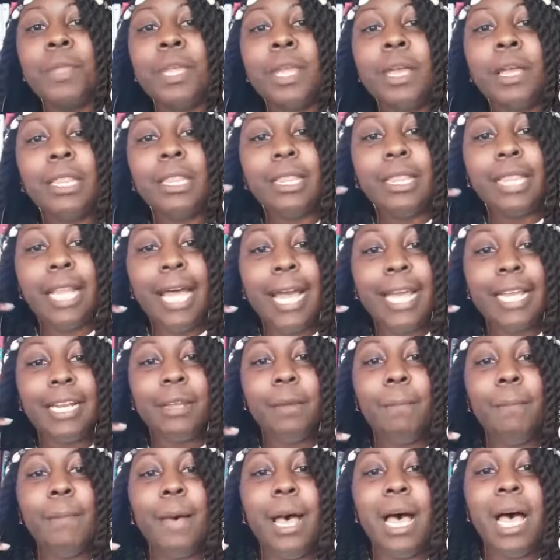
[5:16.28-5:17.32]
line
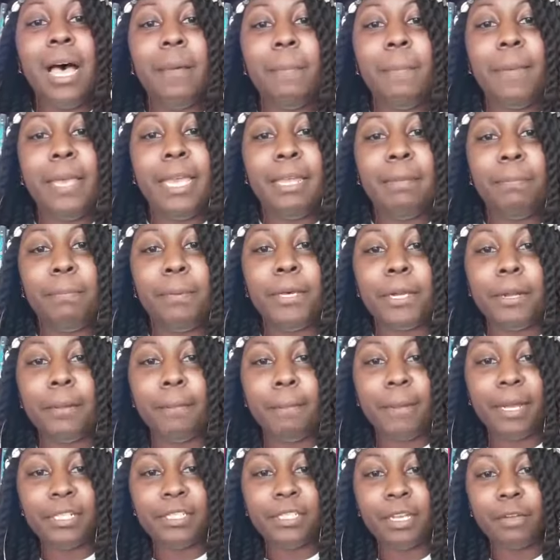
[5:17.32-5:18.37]
them up and put a
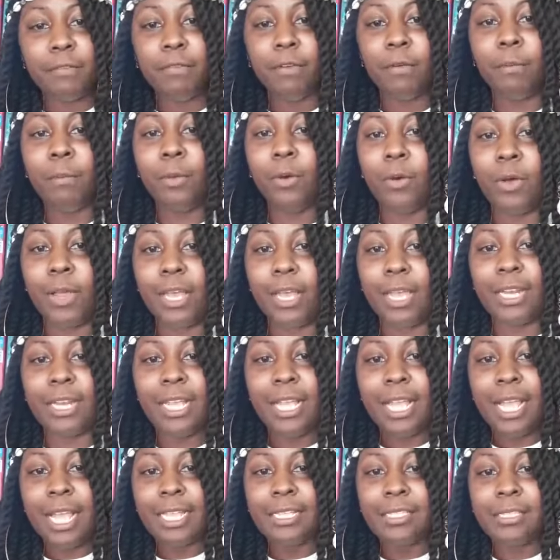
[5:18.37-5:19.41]
bunch of them on.
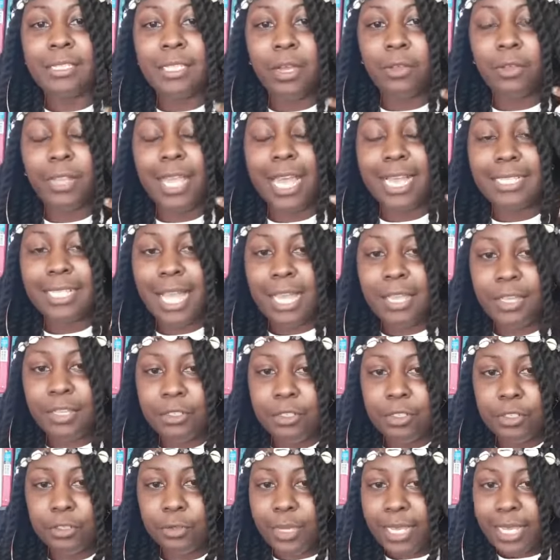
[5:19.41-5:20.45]
And so that's how
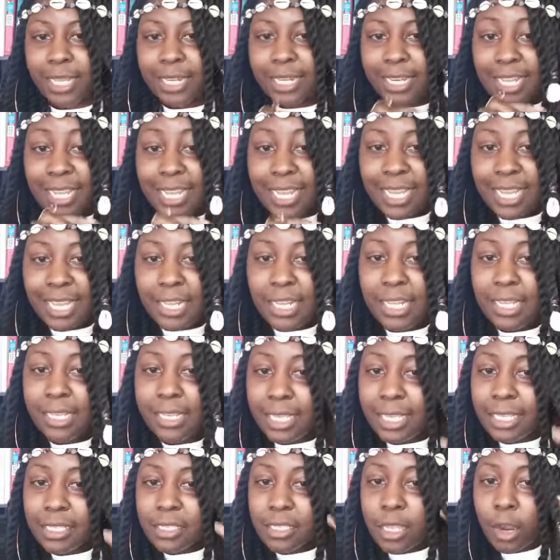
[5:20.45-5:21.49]
you do it. And then
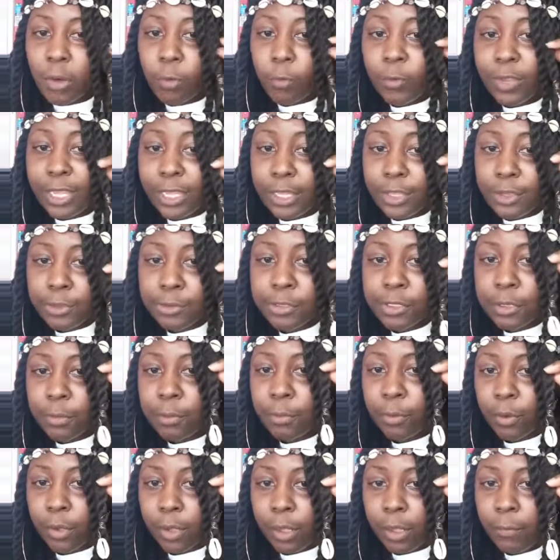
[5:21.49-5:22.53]
these are
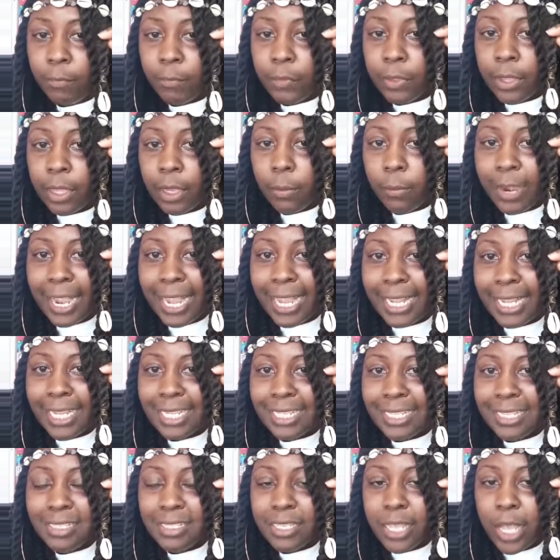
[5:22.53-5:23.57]
reusable, right?
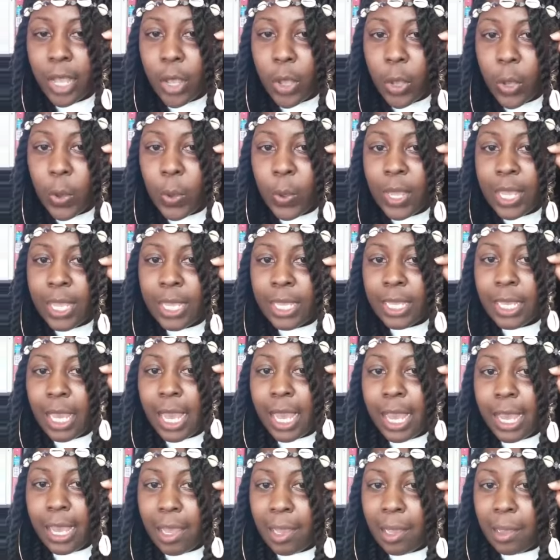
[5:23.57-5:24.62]
So
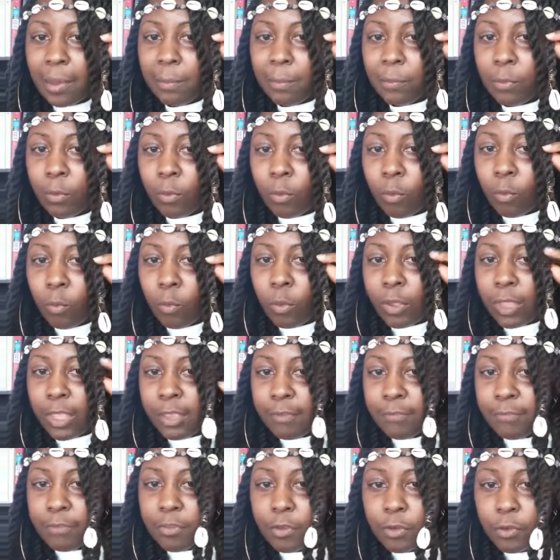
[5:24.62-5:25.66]

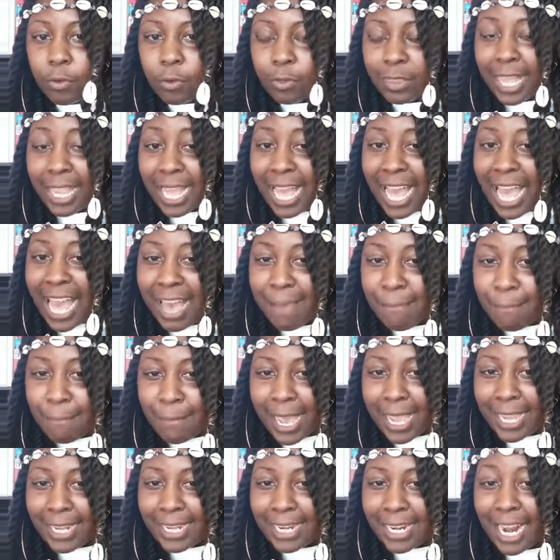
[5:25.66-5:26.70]
if you, like, I have
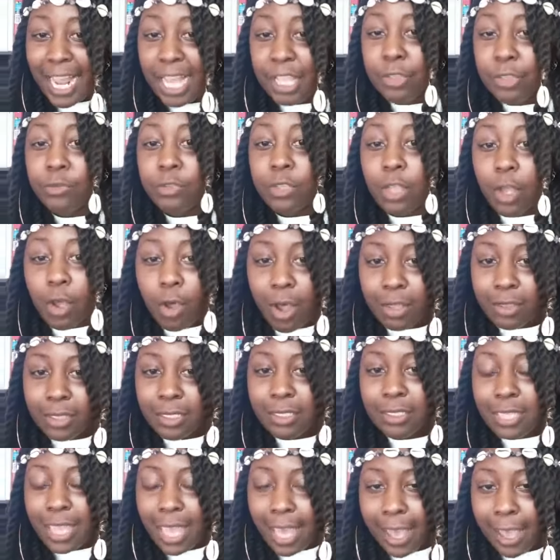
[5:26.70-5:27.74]
mine that I use all
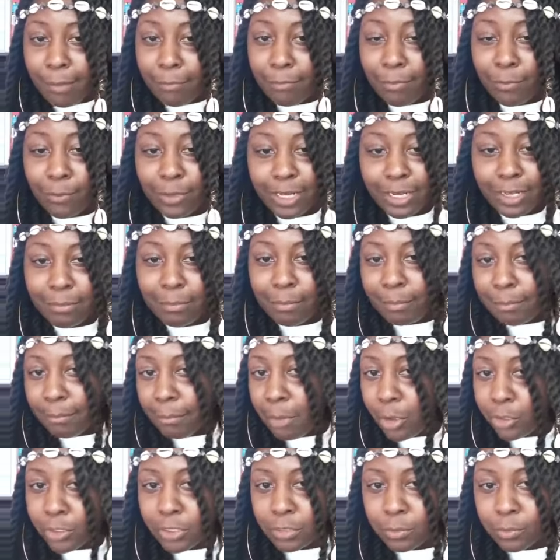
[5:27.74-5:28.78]
the time with
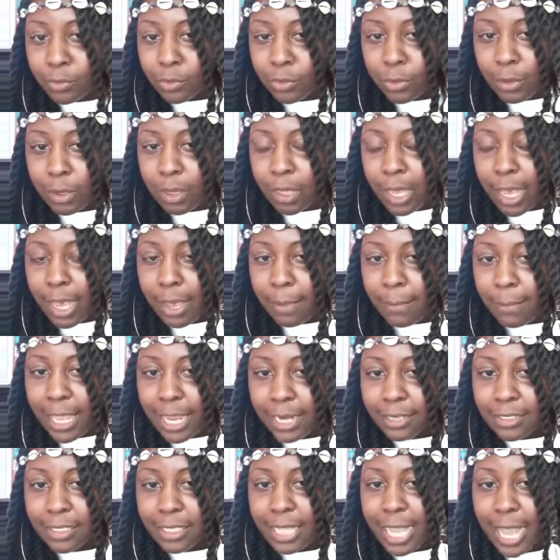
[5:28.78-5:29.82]
multiple
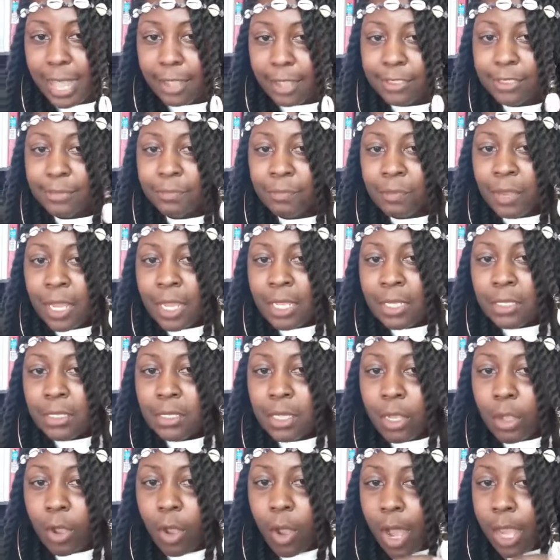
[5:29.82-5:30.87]
hairstyles.
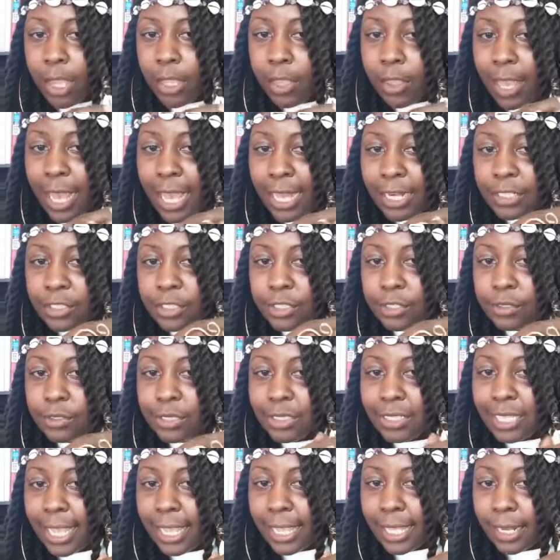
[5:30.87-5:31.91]
So all you got to do to
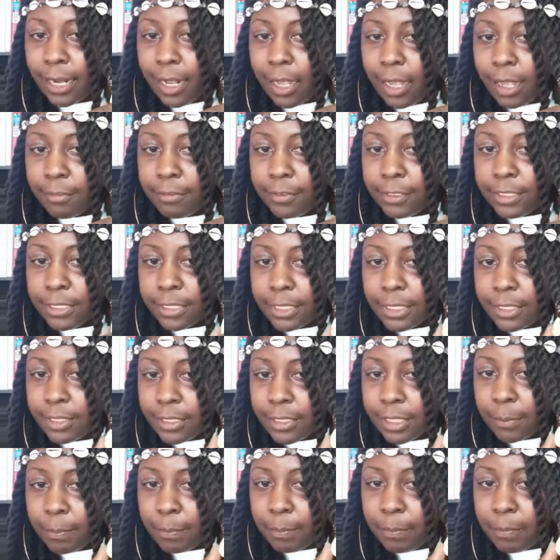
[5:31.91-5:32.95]
take it off is
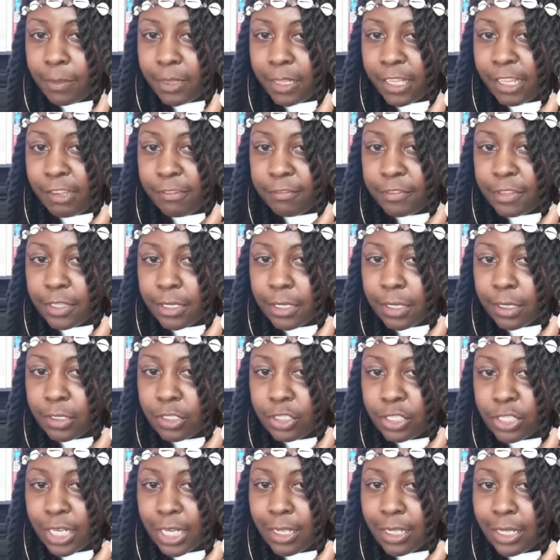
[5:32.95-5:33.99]
literally lift the
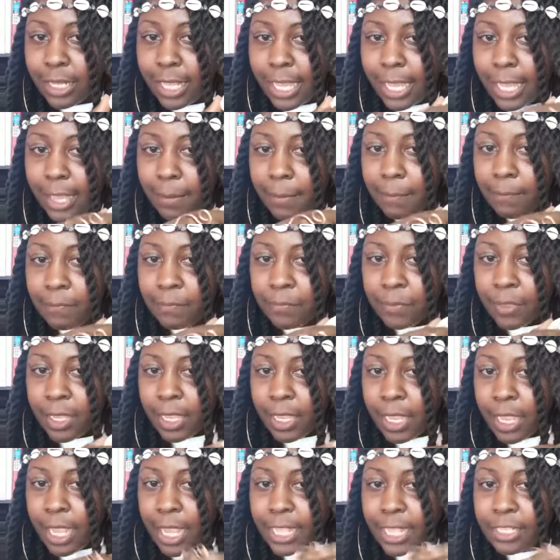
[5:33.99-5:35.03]
shell up
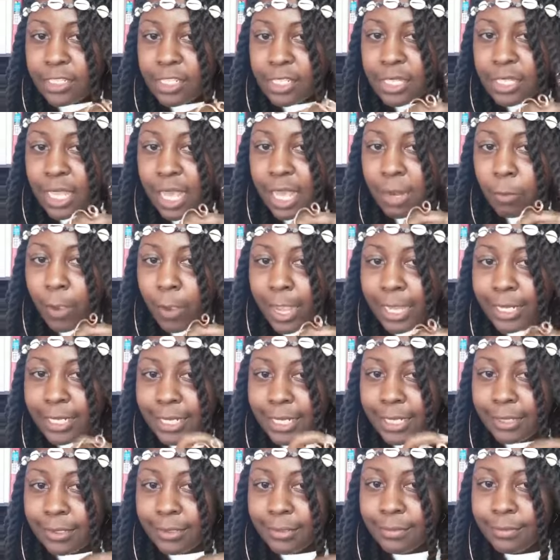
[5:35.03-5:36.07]
and just unwind
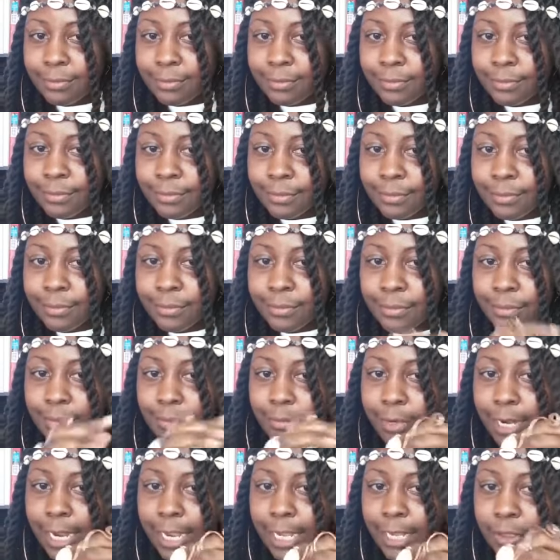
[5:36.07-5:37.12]
it,
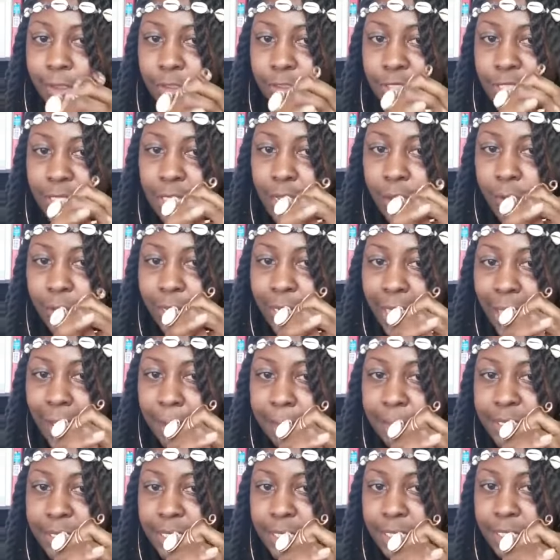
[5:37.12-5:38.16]
right? You just go in the
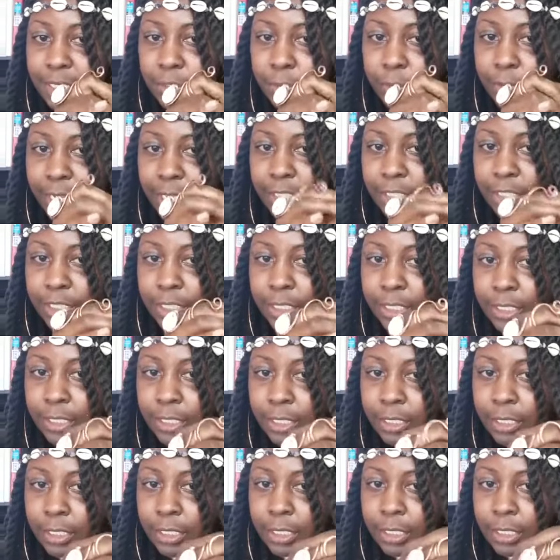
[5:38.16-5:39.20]
opposite direction
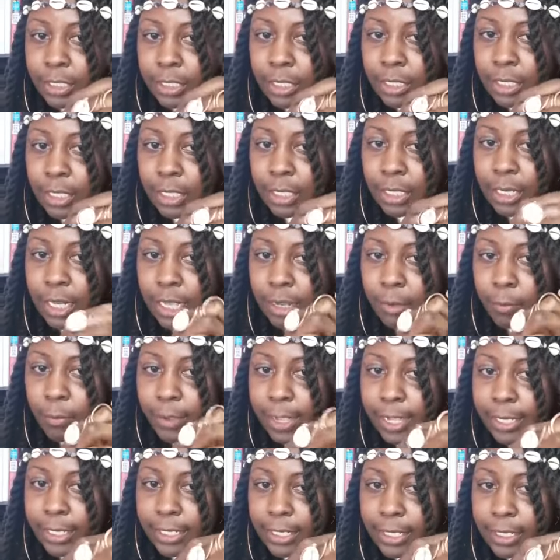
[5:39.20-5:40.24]
and
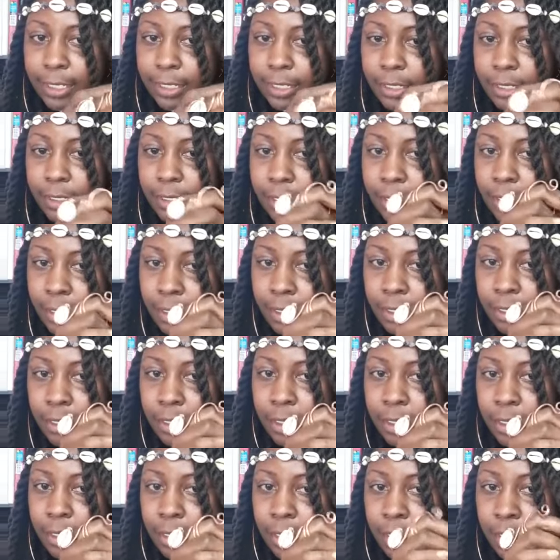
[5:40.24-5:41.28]
unwind it,
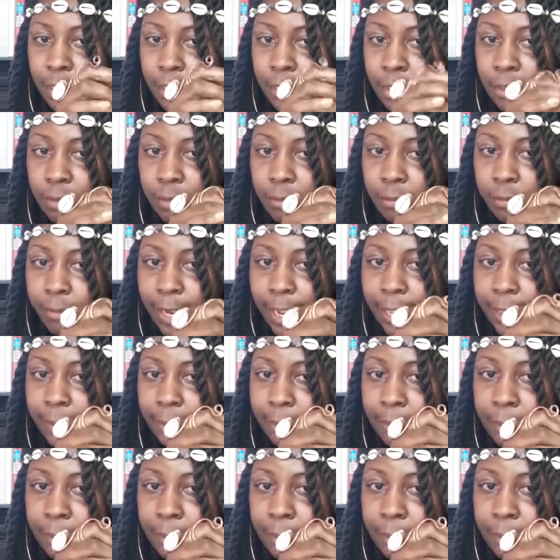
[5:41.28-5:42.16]
right?